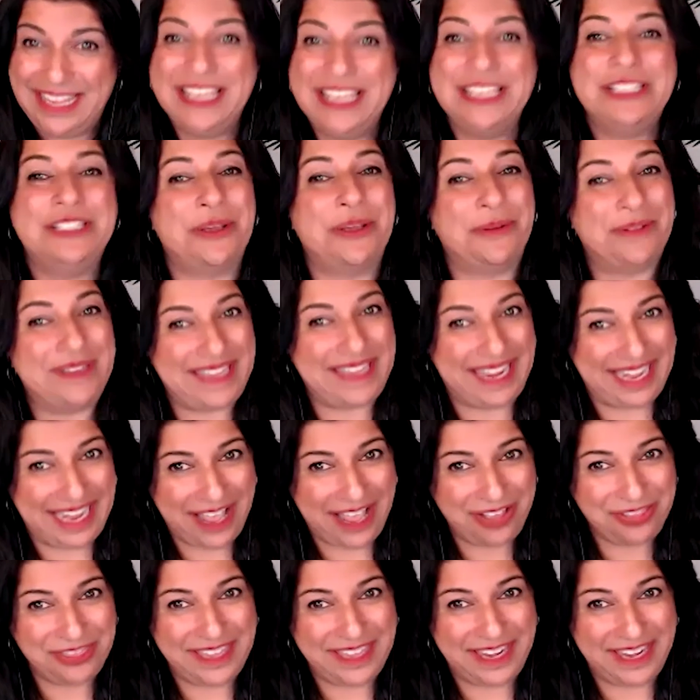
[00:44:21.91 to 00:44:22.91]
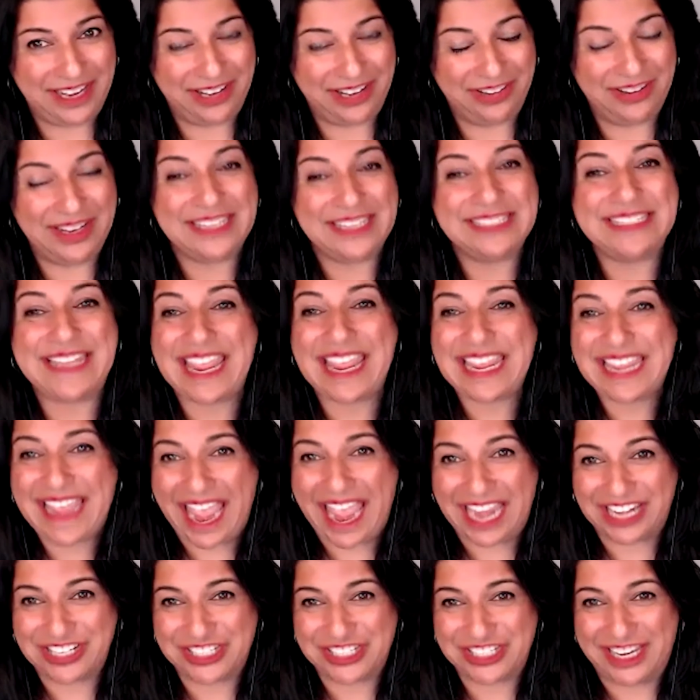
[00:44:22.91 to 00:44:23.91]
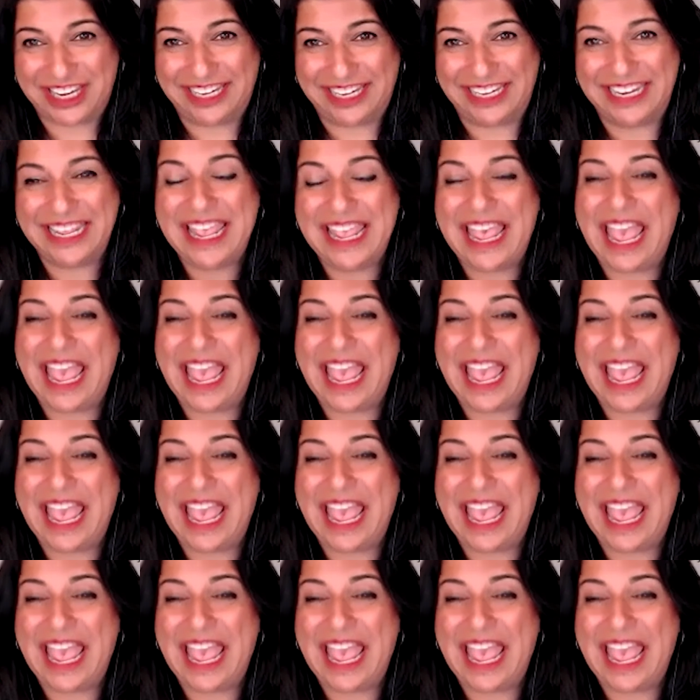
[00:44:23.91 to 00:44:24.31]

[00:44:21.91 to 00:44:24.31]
So get out there, take action,